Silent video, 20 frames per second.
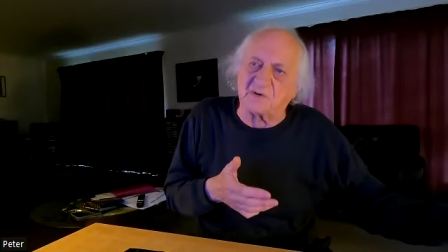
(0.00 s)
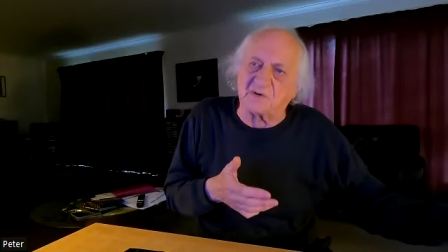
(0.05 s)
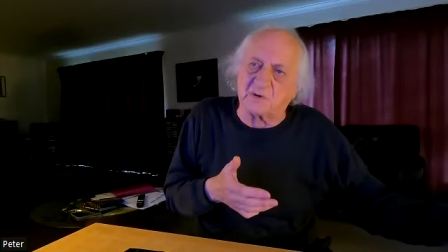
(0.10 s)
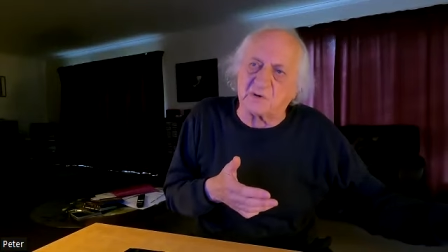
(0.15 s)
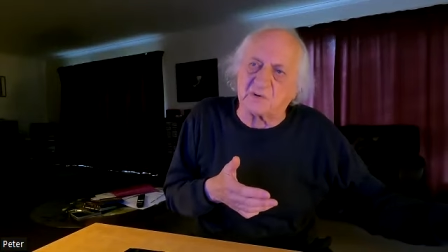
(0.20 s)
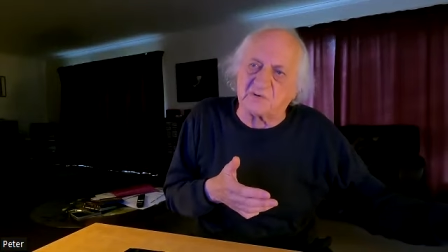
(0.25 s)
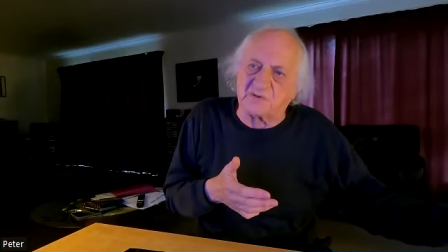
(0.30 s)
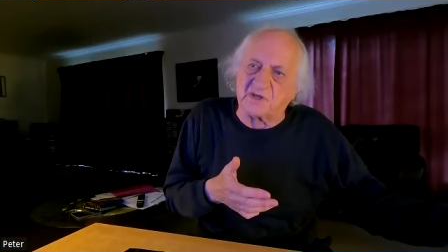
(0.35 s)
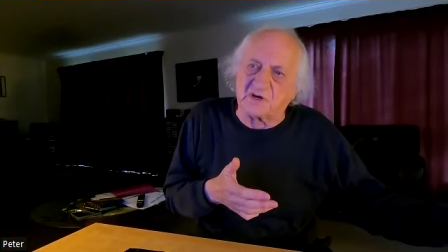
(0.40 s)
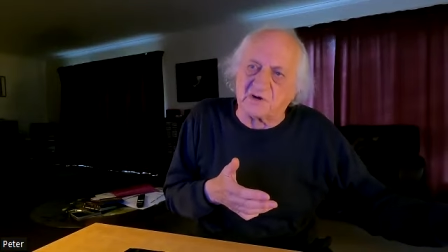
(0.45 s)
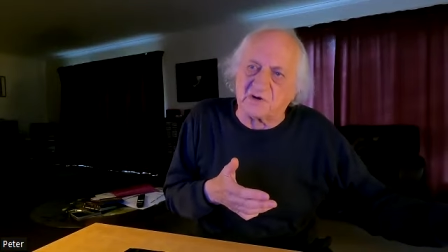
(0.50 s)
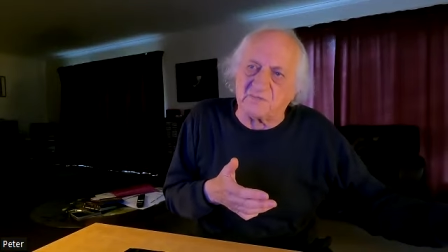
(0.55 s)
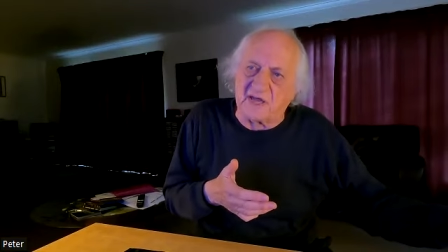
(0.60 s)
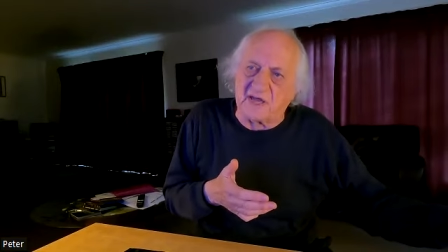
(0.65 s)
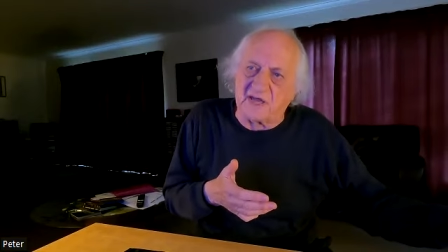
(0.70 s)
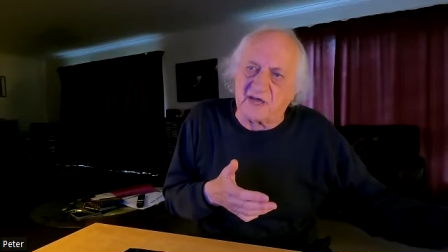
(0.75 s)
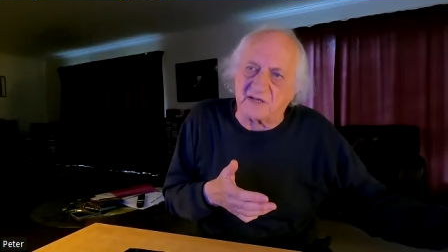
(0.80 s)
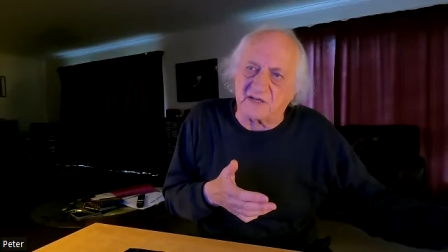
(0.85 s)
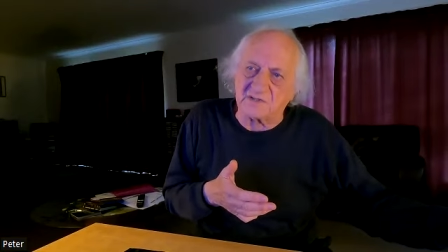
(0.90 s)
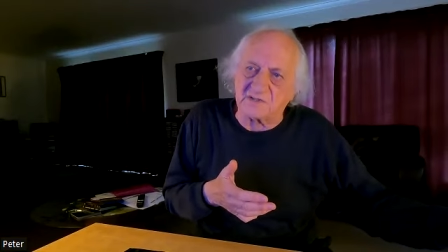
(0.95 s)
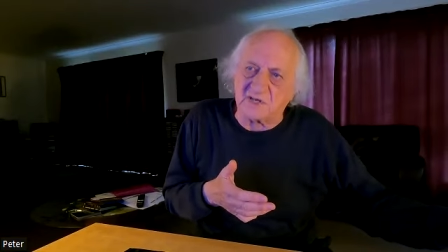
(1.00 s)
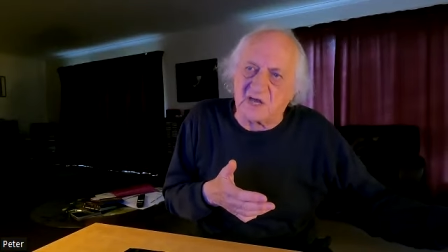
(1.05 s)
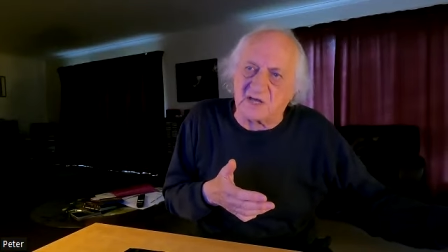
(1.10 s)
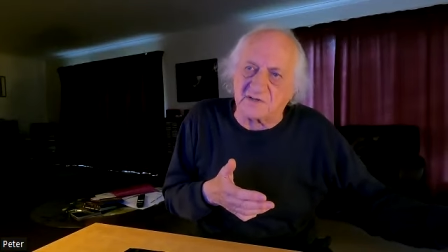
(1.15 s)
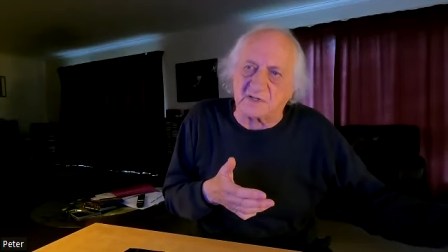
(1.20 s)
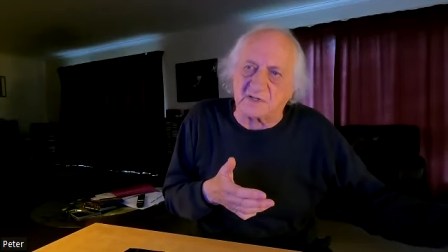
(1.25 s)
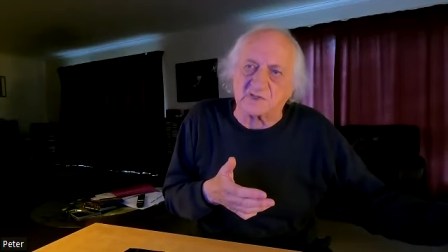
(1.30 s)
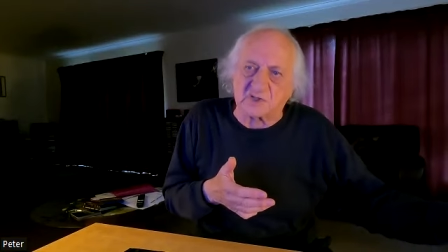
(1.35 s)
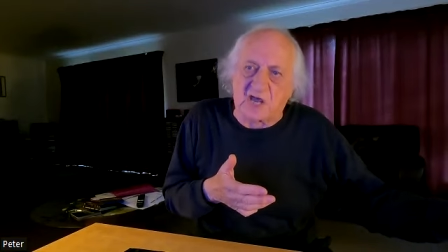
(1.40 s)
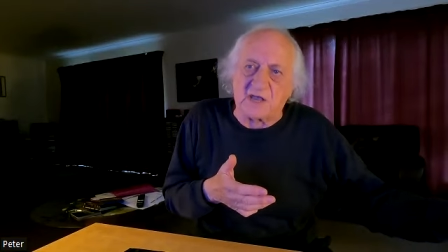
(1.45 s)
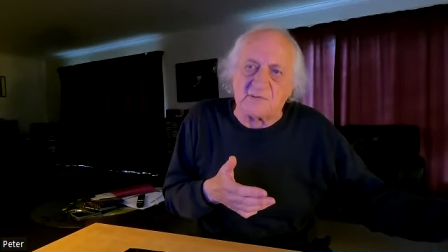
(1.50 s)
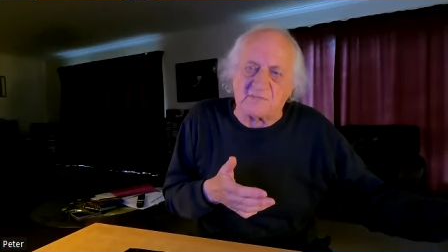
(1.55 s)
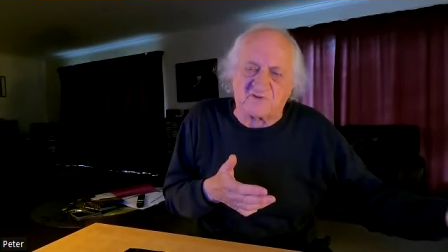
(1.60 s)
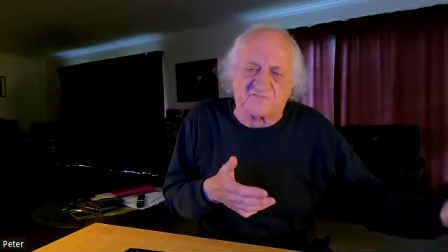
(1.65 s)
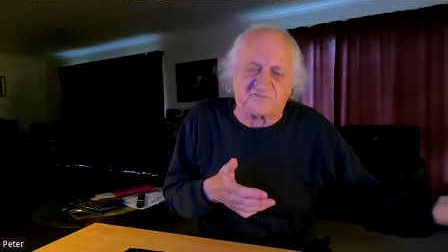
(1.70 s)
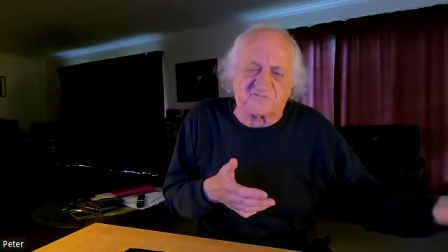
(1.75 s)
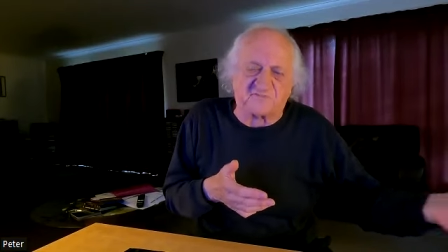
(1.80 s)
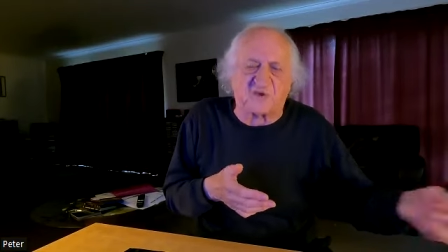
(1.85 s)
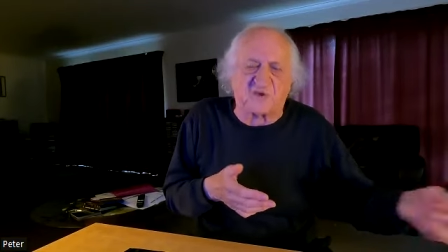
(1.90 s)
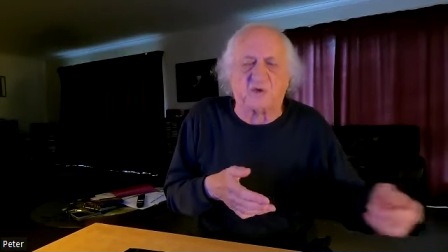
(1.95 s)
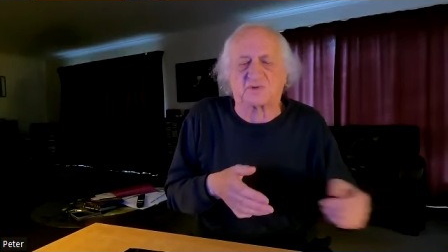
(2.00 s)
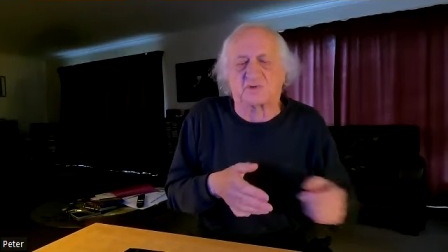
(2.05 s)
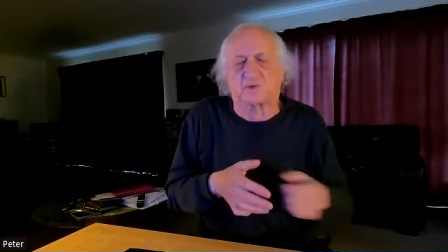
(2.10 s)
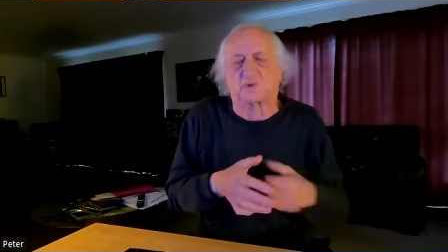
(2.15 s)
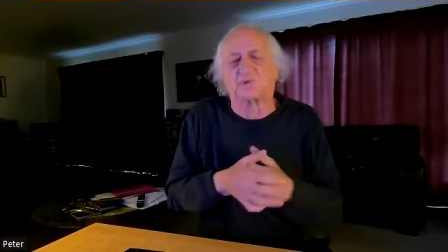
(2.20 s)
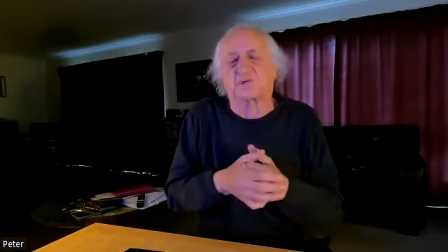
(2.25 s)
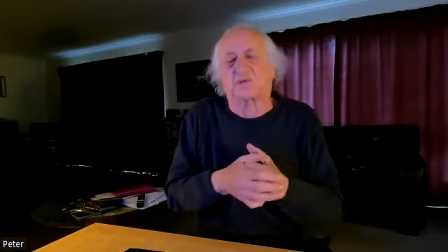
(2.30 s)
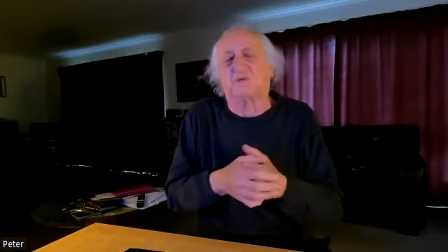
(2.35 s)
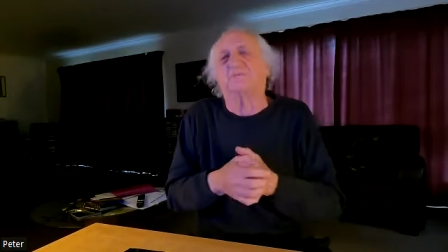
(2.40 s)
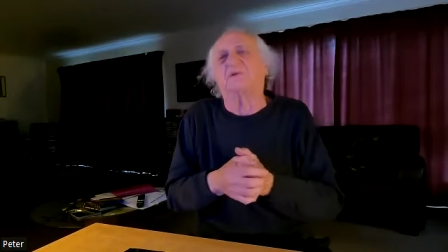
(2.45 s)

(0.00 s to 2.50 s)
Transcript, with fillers: or thereabouts yeah. under James the First or something like